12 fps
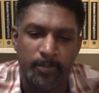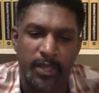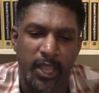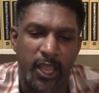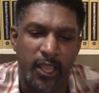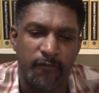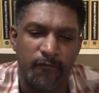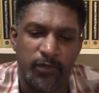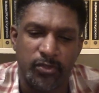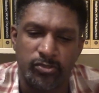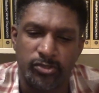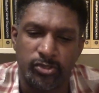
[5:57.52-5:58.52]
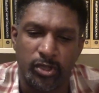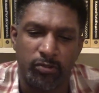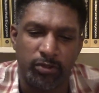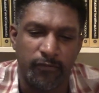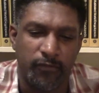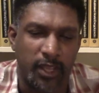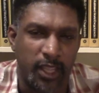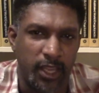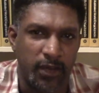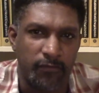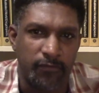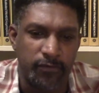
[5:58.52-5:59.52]
I feel sorry for
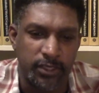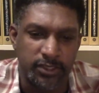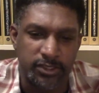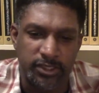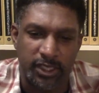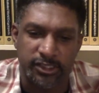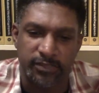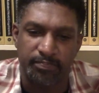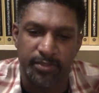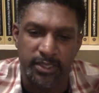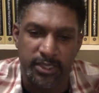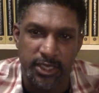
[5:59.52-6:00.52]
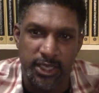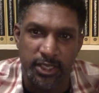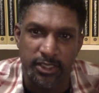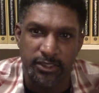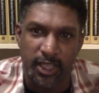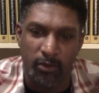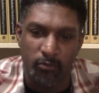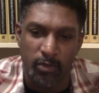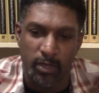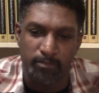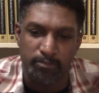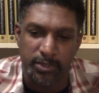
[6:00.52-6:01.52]
every desperate nigger that
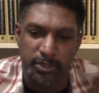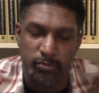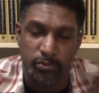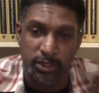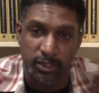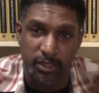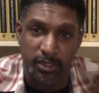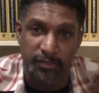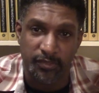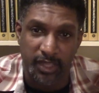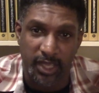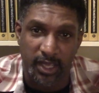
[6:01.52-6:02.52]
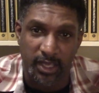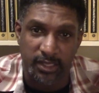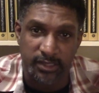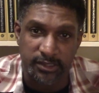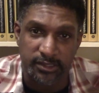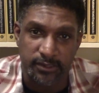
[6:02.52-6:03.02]
went between her thighs.